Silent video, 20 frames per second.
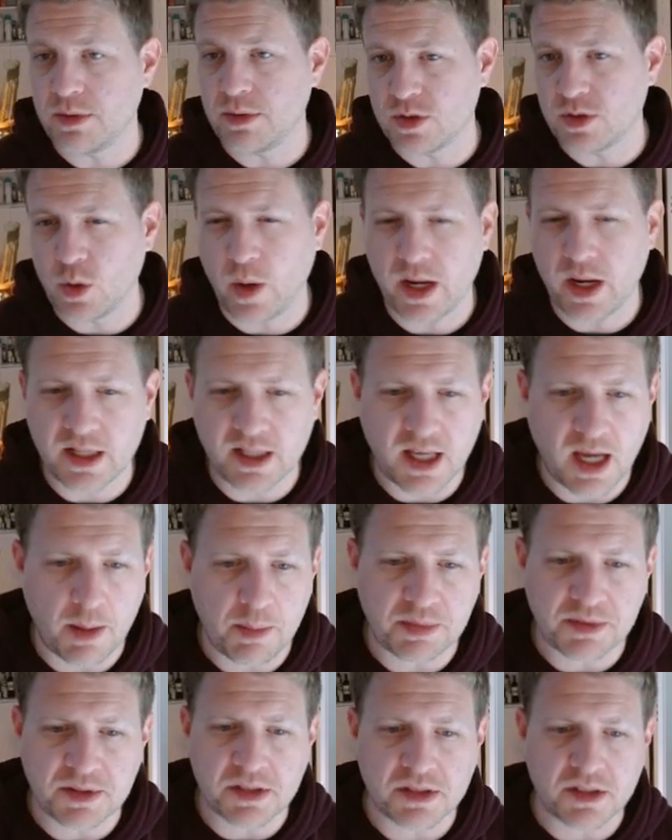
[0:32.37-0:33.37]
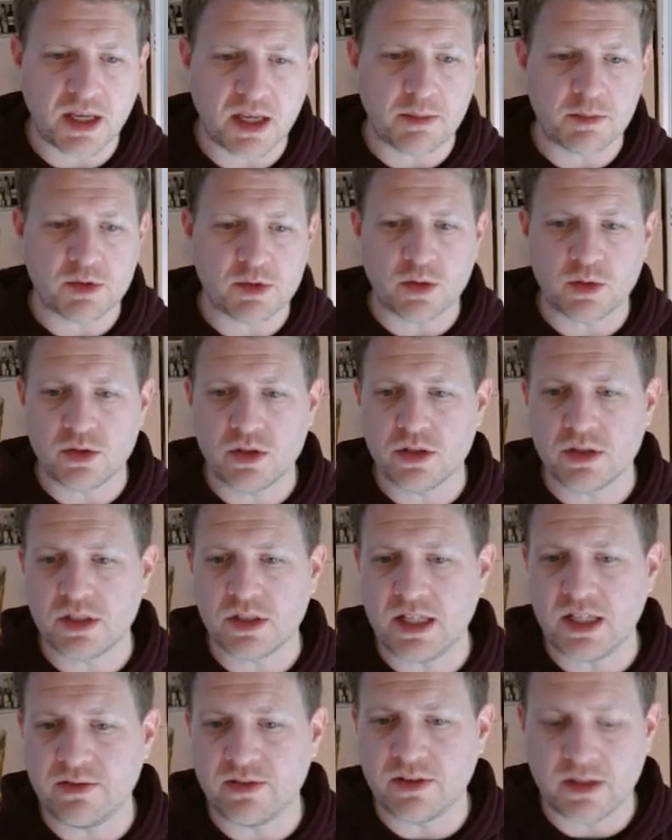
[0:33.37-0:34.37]
No handicap in this game, so just
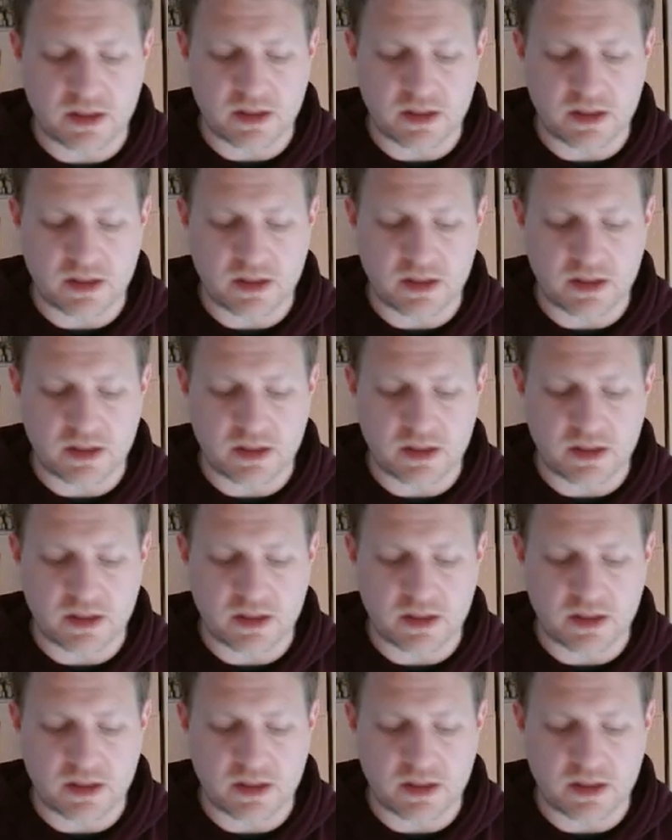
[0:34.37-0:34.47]
even